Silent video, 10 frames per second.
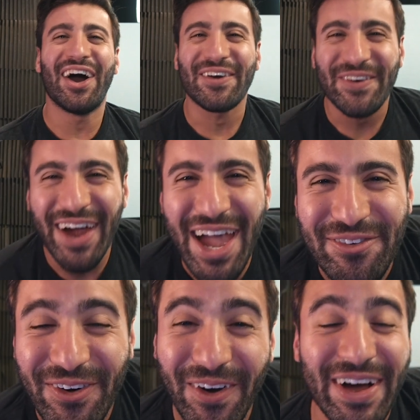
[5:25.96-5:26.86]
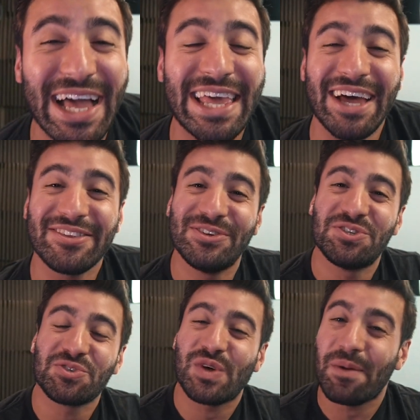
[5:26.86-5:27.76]
All right, well, guess who
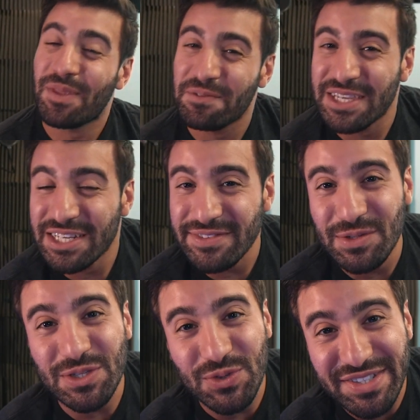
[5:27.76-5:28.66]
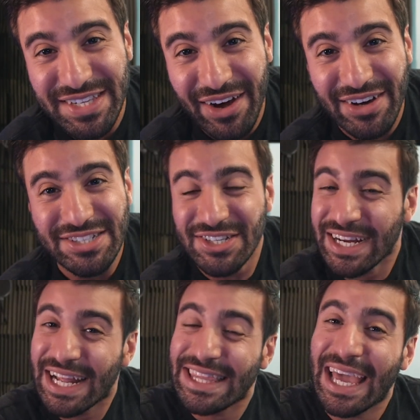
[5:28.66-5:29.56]
just wrapped up the interview with Chris Gerringer,
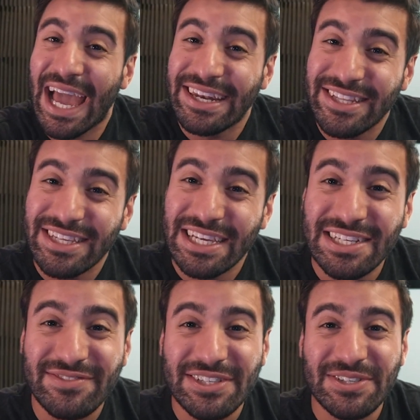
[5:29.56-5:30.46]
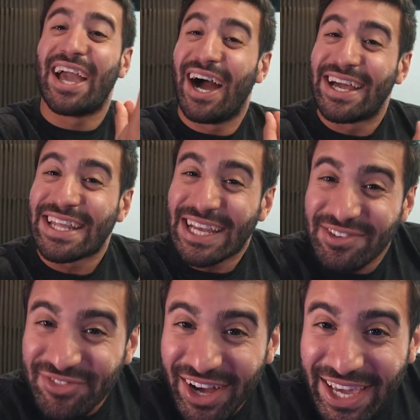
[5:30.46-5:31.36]
and at the end of the interview, got an
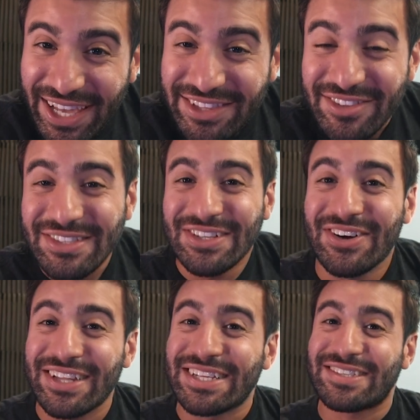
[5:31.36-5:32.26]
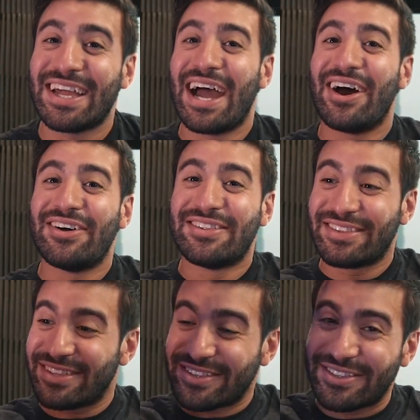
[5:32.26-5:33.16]
invite to Sterling
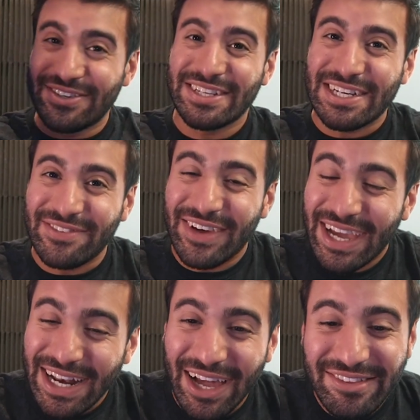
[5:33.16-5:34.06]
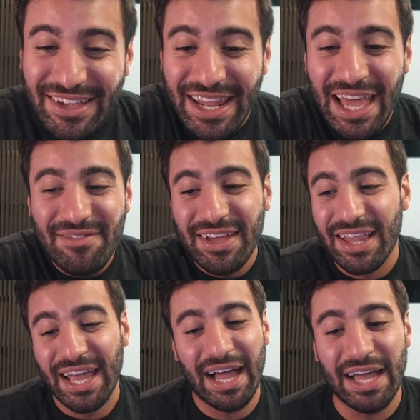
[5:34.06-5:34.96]
Sound's studio, man. I said, hey, man,
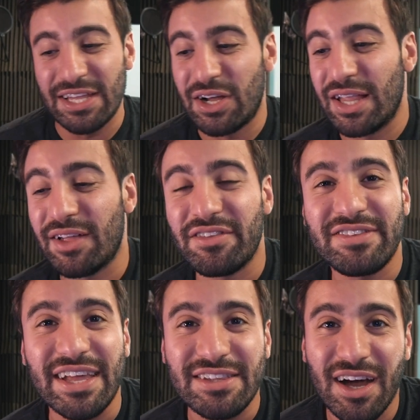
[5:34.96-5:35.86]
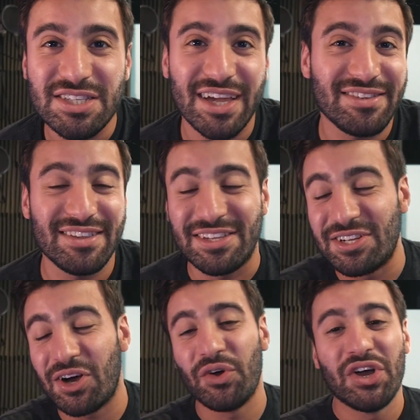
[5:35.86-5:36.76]
like, I'd love to stay in touch. I said, you
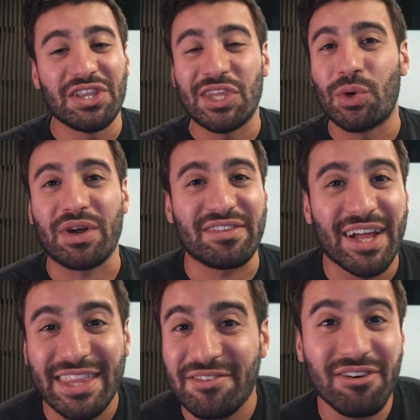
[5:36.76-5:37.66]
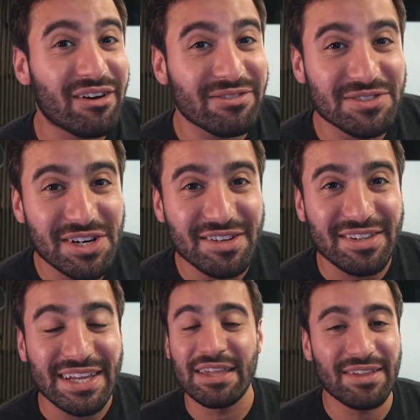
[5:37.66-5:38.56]
know, New York is not that far from
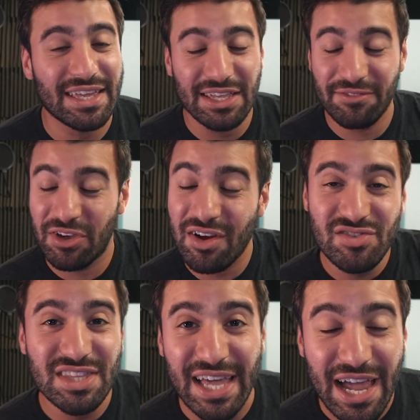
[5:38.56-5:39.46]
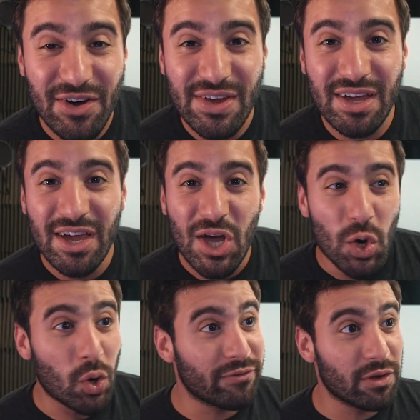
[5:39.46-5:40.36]
Jersey. And he's like, if you're ever in the area,
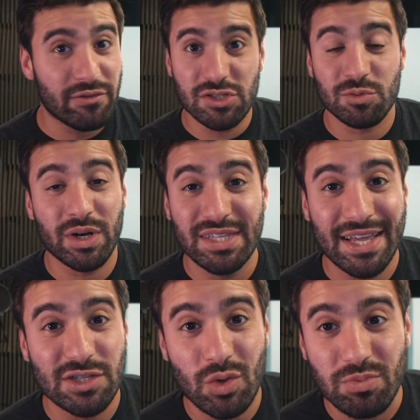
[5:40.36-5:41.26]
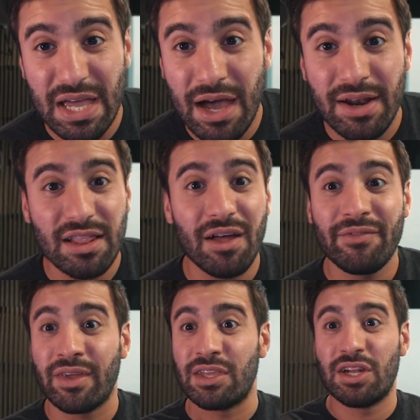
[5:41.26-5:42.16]
or if you ever just want to take a trip down, I'd
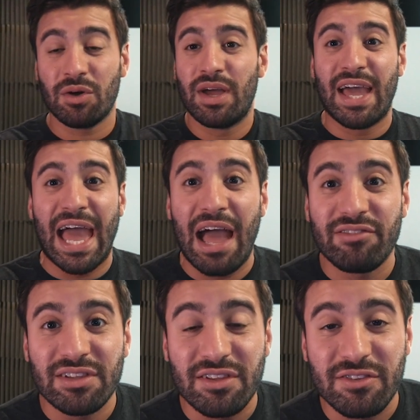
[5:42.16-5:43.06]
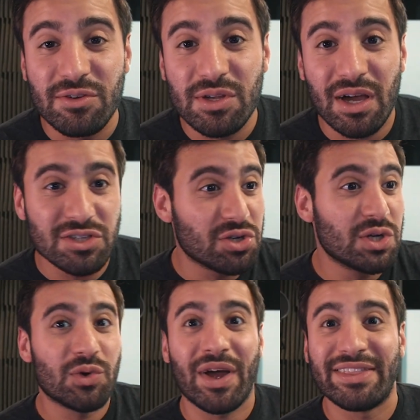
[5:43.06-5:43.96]
love to, you know, have you in the studio. I'll show
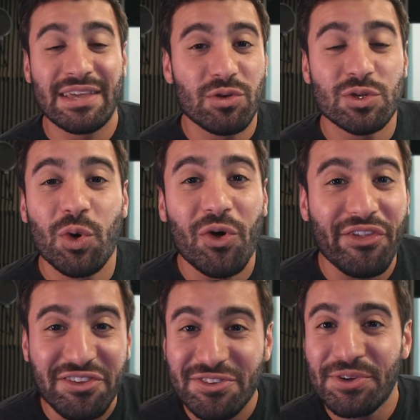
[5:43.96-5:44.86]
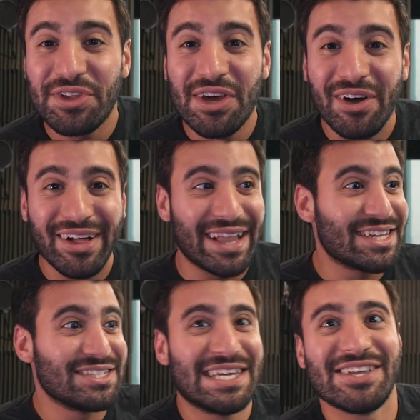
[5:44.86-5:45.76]
you around and give you a tour of the studio. I'll
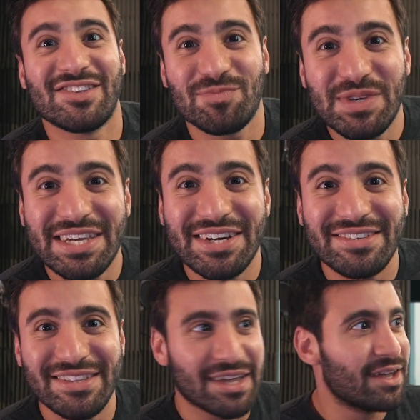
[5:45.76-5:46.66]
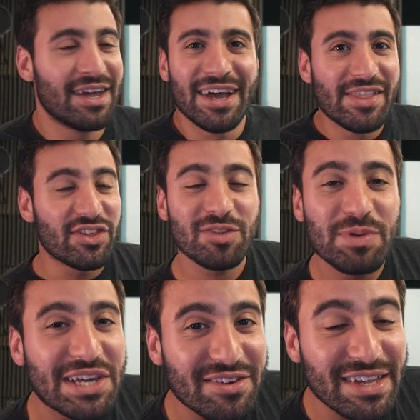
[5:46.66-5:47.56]
let you hear the speakers. Like, the
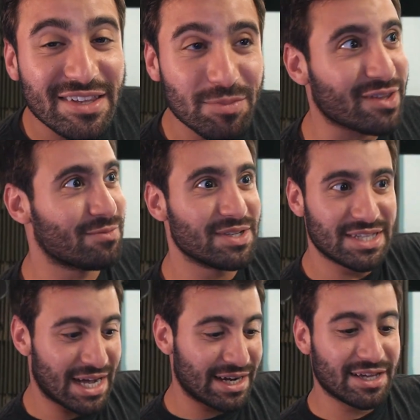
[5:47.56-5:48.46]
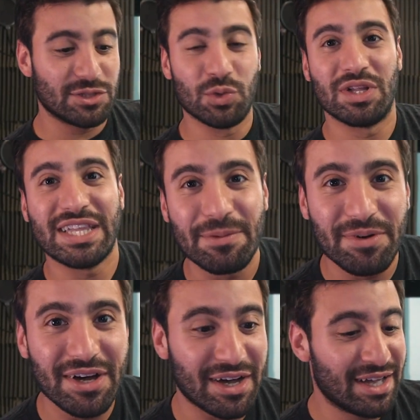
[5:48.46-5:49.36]
speakers that he's mixed, Madonna, Dua
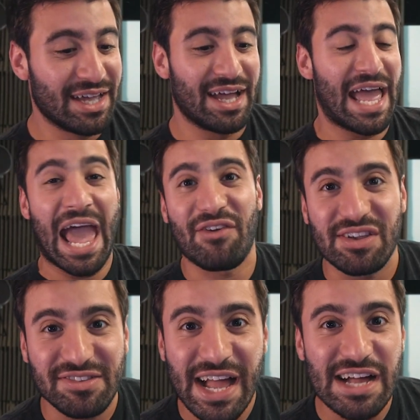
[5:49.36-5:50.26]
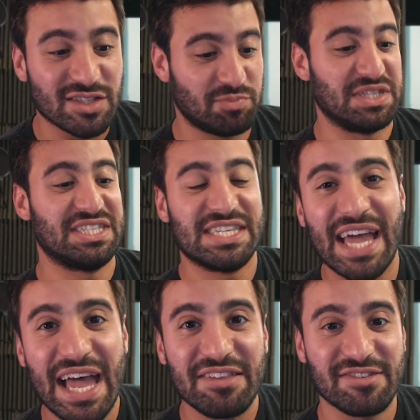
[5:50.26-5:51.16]
Lipa, Harry Styles,
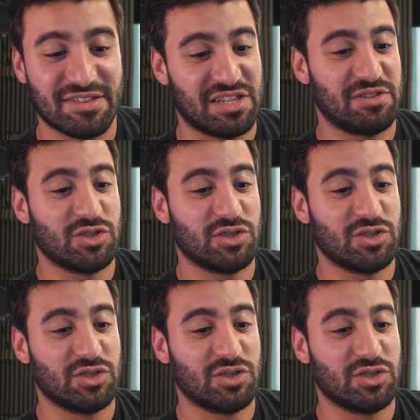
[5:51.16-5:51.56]
BTS,